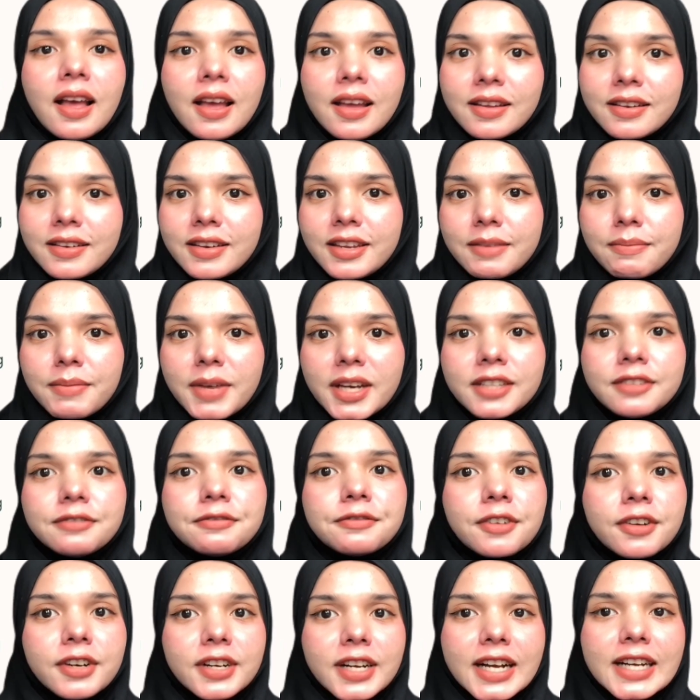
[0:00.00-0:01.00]
Demand
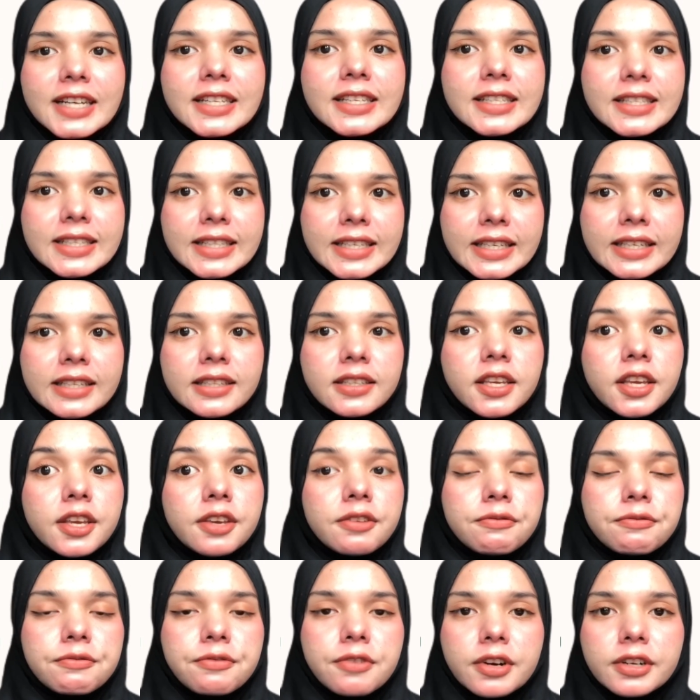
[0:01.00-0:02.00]
forecasting
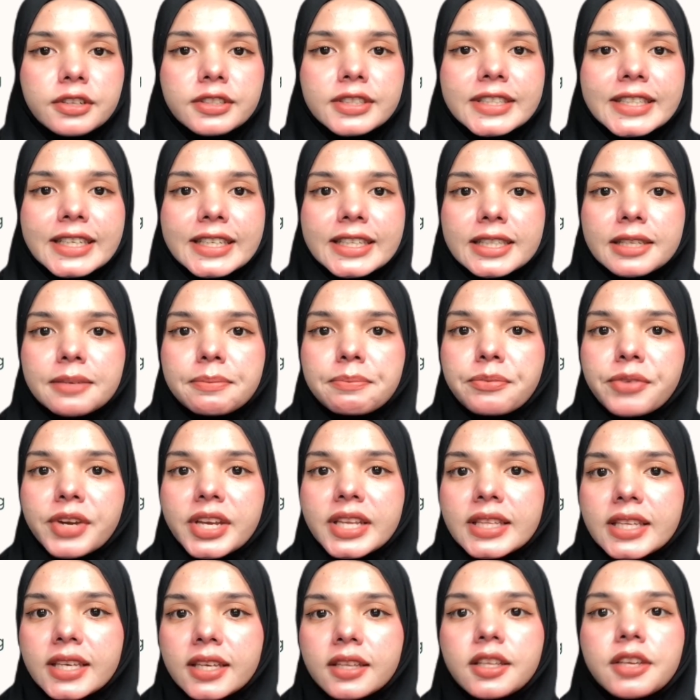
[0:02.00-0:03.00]
involves
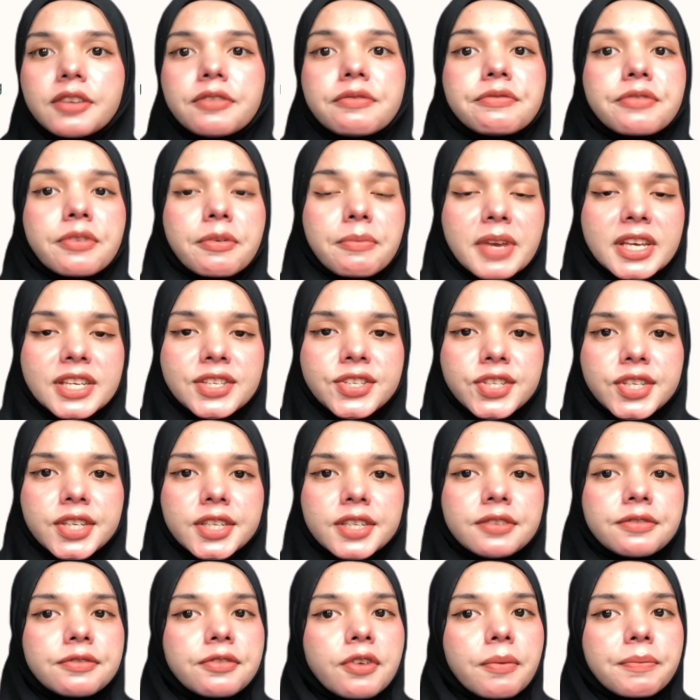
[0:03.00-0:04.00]
interpreting
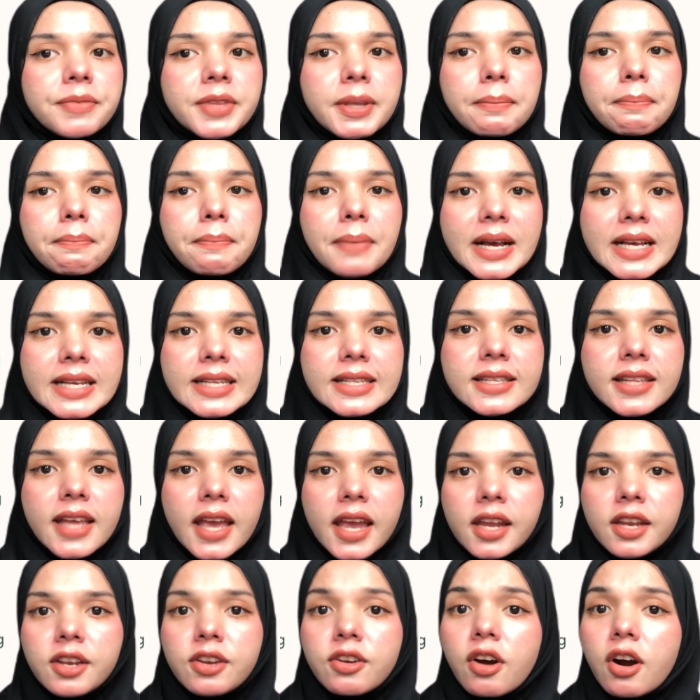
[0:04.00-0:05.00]
information from the past
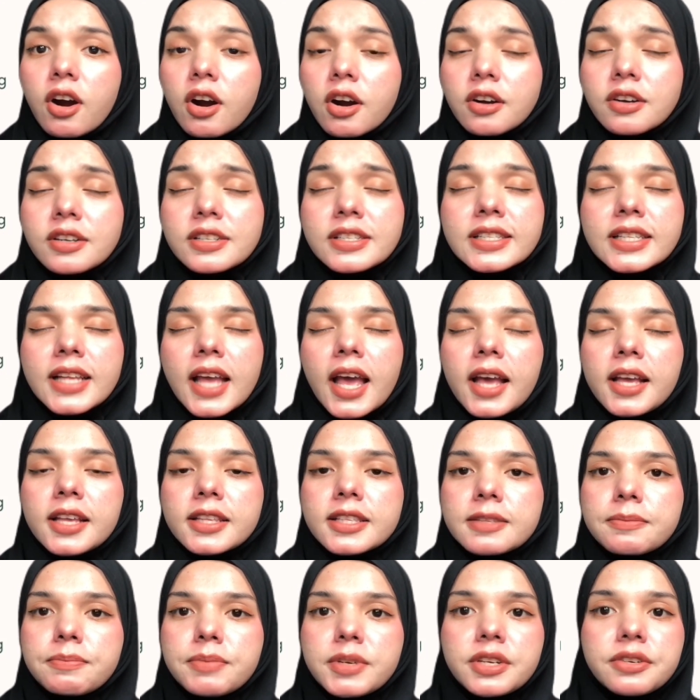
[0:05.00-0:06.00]
and our
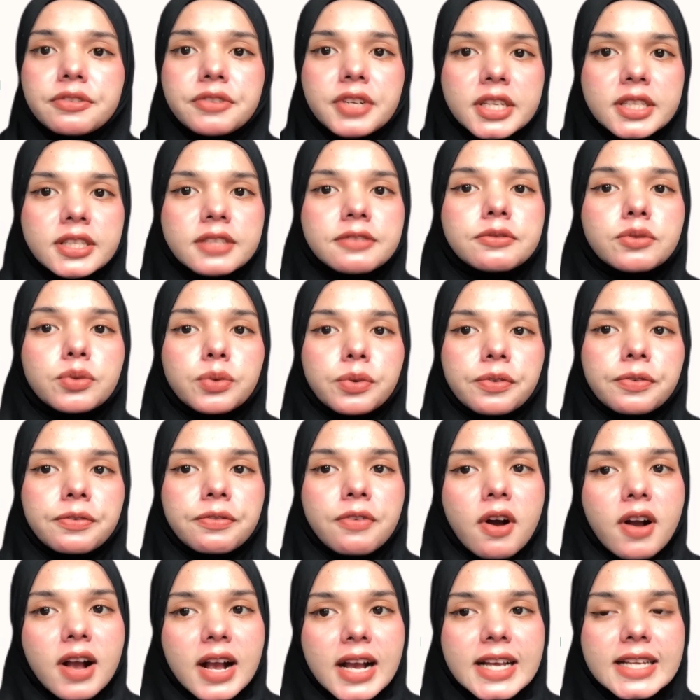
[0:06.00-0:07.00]
experience to
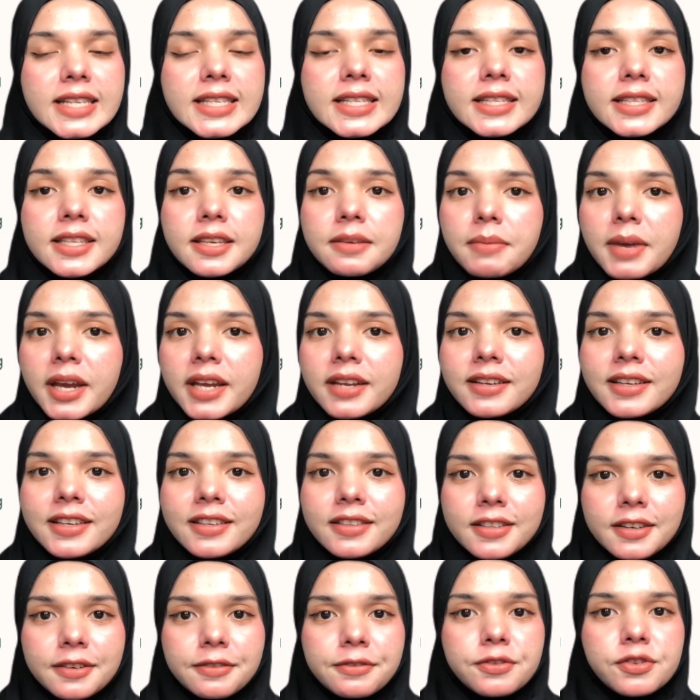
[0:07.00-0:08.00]
forecast demand
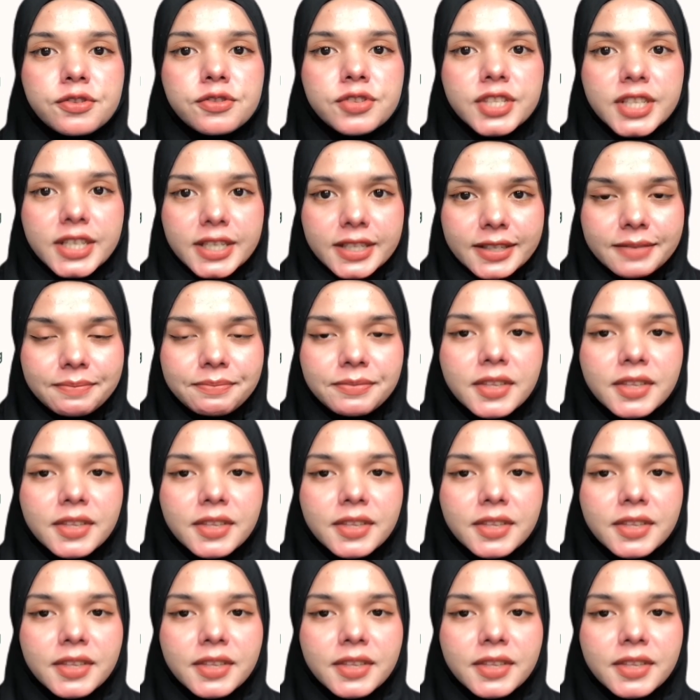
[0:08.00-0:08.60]
in the future.